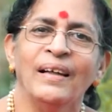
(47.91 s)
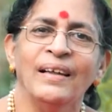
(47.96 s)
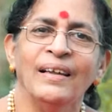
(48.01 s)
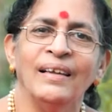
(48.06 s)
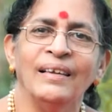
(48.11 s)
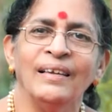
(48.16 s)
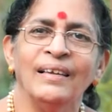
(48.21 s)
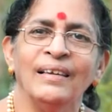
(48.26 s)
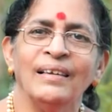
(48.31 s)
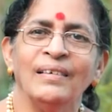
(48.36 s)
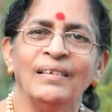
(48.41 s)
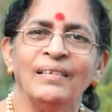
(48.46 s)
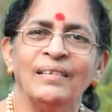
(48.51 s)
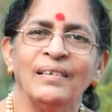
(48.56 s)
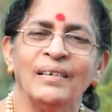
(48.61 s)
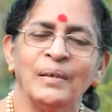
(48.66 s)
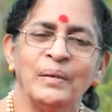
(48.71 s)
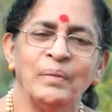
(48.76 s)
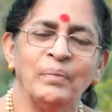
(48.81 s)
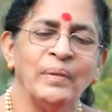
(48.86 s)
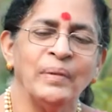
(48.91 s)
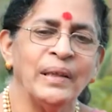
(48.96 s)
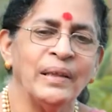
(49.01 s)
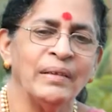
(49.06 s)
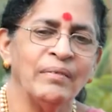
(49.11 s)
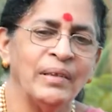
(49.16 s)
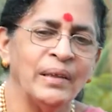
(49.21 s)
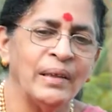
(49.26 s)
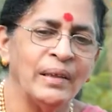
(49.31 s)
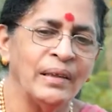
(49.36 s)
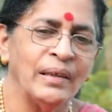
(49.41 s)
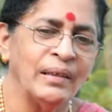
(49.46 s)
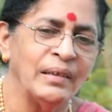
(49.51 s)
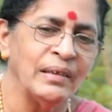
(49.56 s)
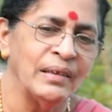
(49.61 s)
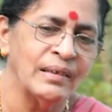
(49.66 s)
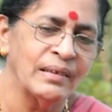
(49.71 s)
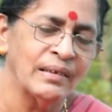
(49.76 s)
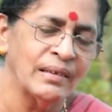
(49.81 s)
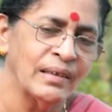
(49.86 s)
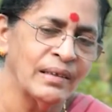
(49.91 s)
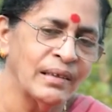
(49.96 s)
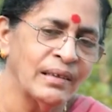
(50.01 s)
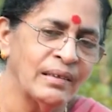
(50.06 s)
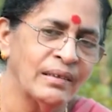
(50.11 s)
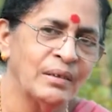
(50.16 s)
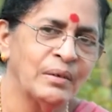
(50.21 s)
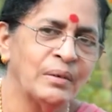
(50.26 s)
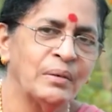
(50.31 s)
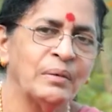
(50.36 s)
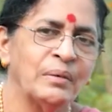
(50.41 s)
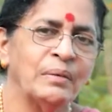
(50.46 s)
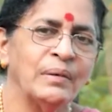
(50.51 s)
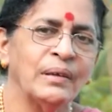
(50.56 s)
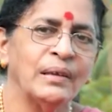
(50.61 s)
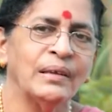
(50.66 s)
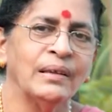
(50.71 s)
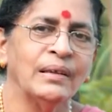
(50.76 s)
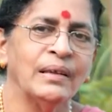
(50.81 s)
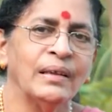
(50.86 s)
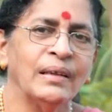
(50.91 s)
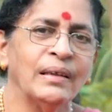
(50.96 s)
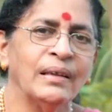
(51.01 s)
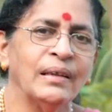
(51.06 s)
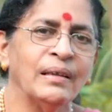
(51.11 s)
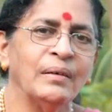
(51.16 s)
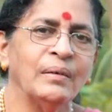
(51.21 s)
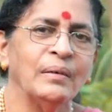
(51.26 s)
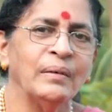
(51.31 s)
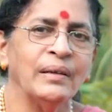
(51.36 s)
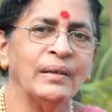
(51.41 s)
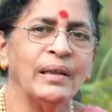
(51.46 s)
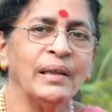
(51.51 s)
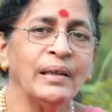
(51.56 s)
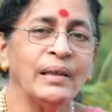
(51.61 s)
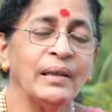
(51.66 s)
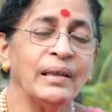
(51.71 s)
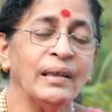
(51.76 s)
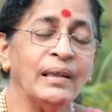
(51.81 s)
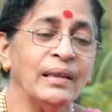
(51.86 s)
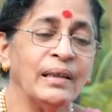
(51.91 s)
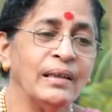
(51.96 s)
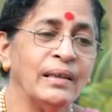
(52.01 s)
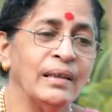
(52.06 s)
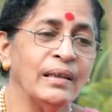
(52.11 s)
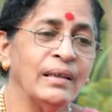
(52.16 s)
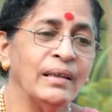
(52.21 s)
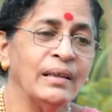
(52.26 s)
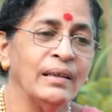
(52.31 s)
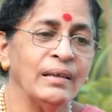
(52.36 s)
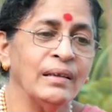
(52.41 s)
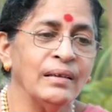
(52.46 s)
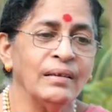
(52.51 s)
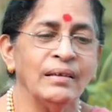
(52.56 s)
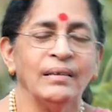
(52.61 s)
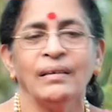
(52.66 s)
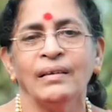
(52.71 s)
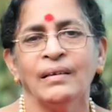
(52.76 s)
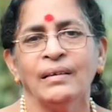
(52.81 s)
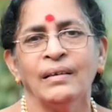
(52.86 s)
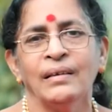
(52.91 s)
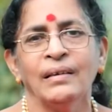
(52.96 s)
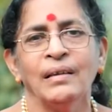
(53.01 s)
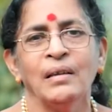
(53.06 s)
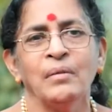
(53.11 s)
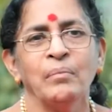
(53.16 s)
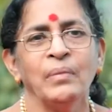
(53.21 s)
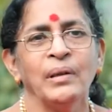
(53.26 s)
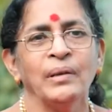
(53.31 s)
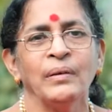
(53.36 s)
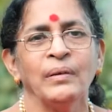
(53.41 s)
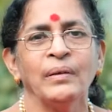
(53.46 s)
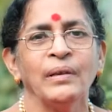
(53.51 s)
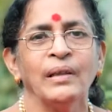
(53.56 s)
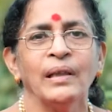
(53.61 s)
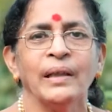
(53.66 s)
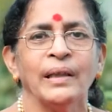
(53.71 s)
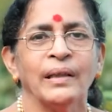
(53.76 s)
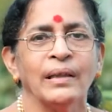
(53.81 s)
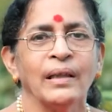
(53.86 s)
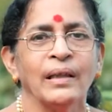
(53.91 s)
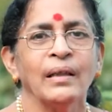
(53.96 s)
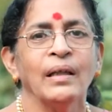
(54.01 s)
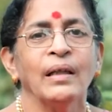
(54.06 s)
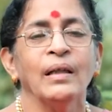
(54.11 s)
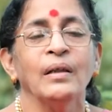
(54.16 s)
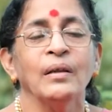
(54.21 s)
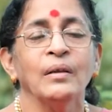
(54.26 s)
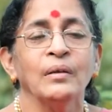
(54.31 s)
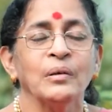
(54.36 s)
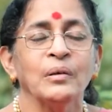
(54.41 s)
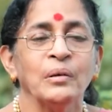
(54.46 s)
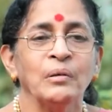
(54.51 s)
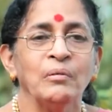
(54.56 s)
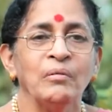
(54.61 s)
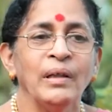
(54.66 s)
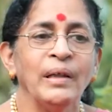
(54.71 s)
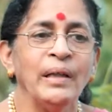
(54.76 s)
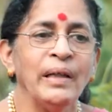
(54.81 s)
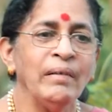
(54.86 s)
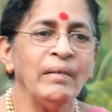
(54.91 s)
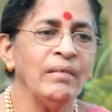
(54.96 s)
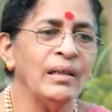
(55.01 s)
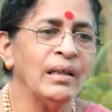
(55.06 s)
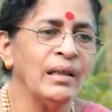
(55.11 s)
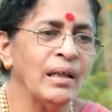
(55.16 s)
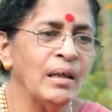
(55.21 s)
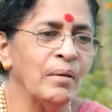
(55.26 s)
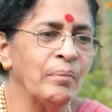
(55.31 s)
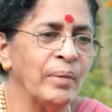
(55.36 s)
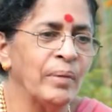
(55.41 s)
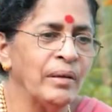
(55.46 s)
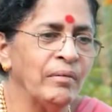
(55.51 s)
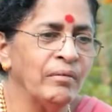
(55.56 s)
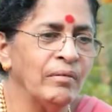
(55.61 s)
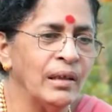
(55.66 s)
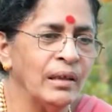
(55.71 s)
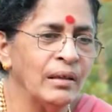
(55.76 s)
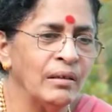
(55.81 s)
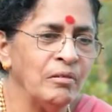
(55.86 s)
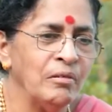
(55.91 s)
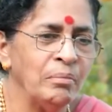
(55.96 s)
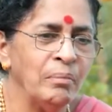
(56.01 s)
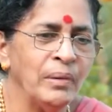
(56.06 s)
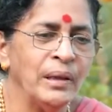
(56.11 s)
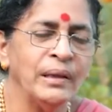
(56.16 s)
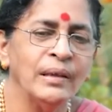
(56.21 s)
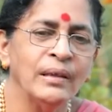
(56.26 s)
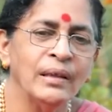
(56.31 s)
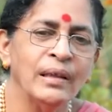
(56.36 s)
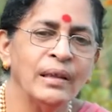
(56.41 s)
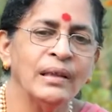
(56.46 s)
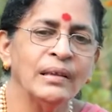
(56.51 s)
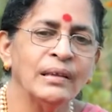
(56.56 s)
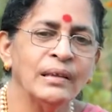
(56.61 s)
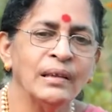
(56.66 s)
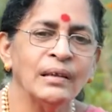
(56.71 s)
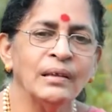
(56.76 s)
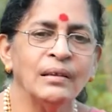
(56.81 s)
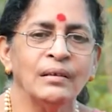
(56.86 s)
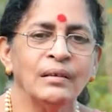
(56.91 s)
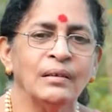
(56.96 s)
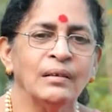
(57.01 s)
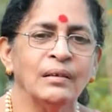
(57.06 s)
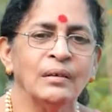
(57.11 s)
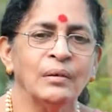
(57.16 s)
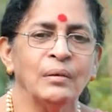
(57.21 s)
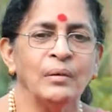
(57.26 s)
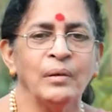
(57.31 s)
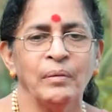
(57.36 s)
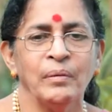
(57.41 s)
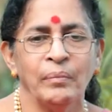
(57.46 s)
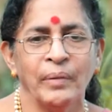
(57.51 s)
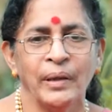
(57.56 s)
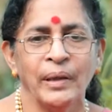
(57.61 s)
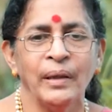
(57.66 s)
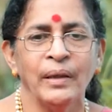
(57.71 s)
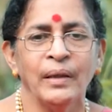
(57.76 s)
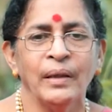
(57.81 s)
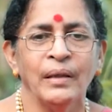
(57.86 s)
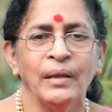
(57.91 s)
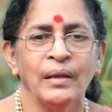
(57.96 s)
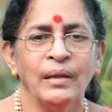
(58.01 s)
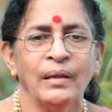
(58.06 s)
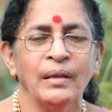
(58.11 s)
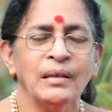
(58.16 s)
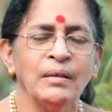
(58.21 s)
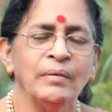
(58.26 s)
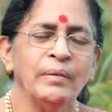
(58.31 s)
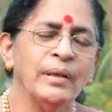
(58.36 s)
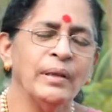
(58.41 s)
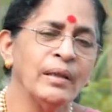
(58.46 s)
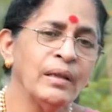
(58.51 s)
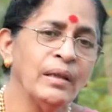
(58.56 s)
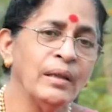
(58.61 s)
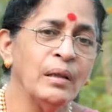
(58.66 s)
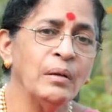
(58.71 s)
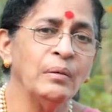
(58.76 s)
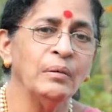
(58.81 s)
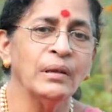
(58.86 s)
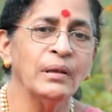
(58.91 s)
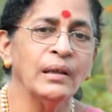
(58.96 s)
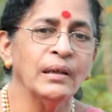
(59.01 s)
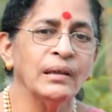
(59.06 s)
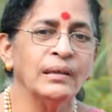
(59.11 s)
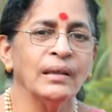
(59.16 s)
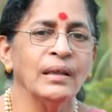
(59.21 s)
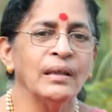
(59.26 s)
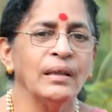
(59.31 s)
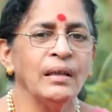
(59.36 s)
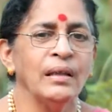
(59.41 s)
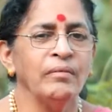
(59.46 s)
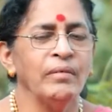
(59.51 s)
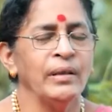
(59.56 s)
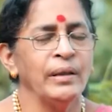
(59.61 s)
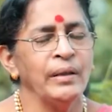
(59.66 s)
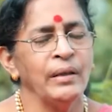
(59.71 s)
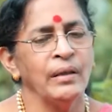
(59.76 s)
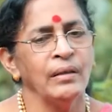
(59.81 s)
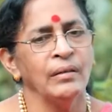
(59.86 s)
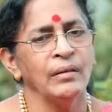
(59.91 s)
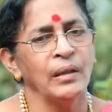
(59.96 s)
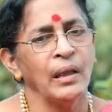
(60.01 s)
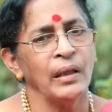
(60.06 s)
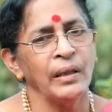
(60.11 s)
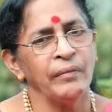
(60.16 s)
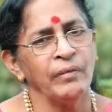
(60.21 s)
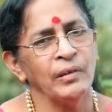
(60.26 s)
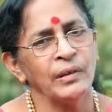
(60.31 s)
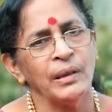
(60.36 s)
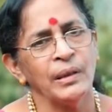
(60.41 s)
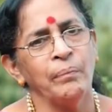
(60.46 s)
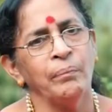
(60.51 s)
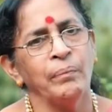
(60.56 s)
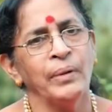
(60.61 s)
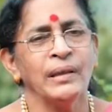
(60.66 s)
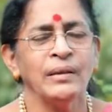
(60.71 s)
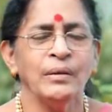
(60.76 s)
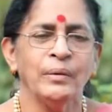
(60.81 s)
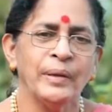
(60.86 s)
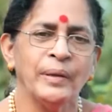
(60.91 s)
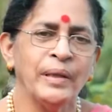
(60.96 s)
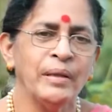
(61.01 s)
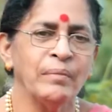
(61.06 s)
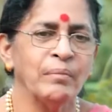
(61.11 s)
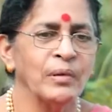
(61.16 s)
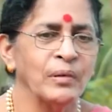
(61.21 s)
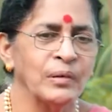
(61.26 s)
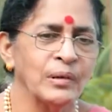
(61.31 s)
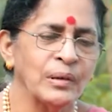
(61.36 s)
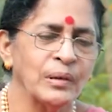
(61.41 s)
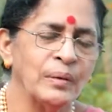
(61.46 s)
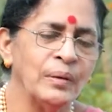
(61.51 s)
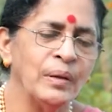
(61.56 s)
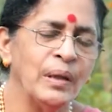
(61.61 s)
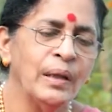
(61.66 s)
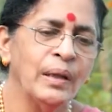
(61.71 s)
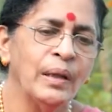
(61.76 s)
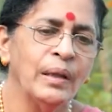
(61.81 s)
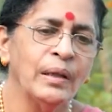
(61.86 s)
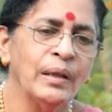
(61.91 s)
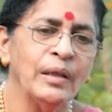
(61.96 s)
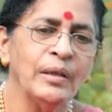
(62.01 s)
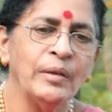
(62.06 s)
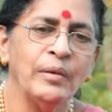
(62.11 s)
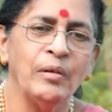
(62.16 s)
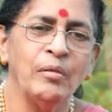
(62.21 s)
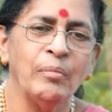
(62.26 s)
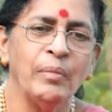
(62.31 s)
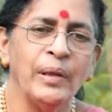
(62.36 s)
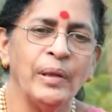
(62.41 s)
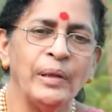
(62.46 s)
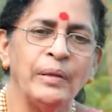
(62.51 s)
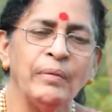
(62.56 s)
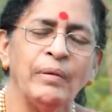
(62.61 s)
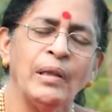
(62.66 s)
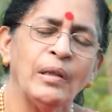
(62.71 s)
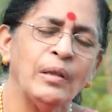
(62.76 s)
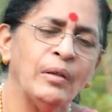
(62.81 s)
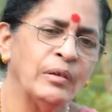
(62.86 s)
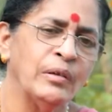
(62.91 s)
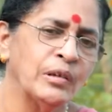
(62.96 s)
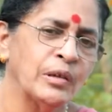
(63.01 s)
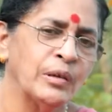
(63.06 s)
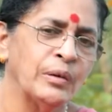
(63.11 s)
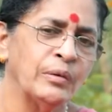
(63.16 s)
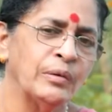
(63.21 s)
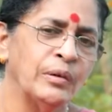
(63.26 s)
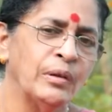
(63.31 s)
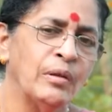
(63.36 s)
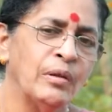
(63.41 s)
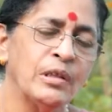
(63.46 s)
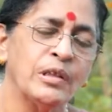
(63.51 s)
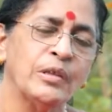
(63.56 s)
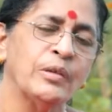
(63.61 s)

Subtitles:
and not be very strict to one thing and doing like that, and humble, not like that. So one day what happened, one of my teacher told me, he's a very renowned teacher and very, I was a pet to him also. He told me, you are not